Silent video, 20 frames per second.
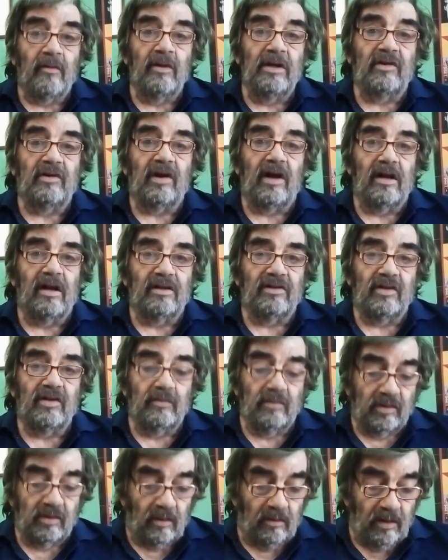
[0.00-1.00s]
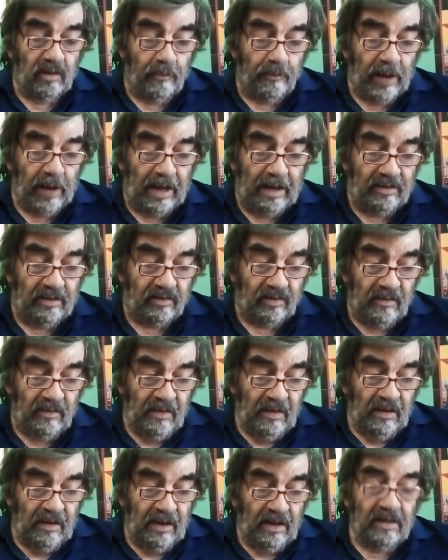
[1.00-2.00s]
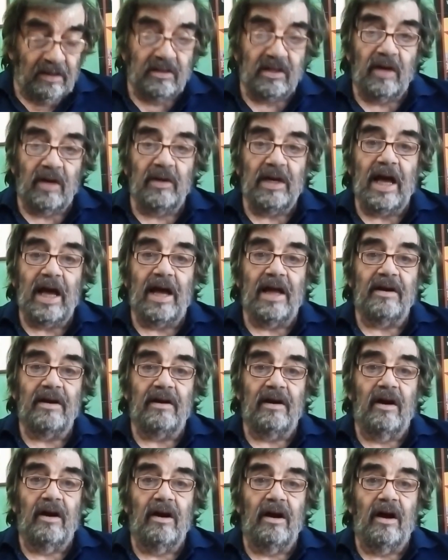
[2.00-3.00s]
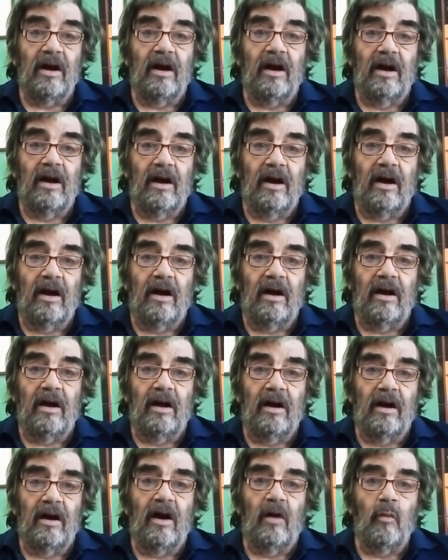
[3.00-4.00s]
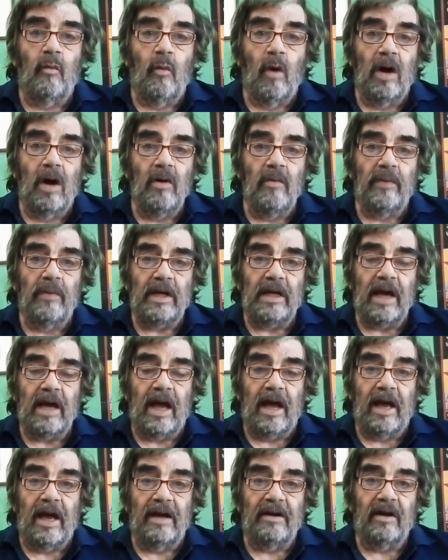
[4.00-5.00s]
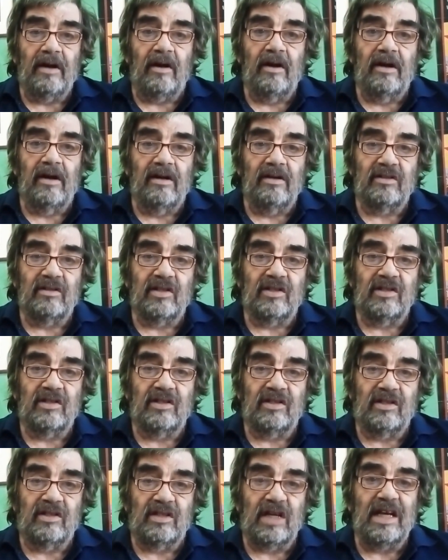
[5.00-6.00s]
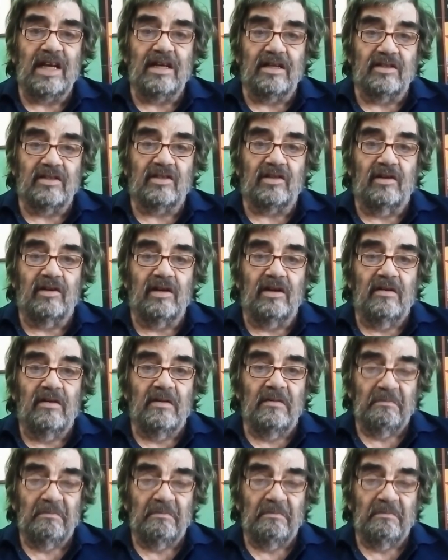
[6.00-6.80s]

Richarlison was on the bench, and so he had a, a, a Wobie and a Sigurdsson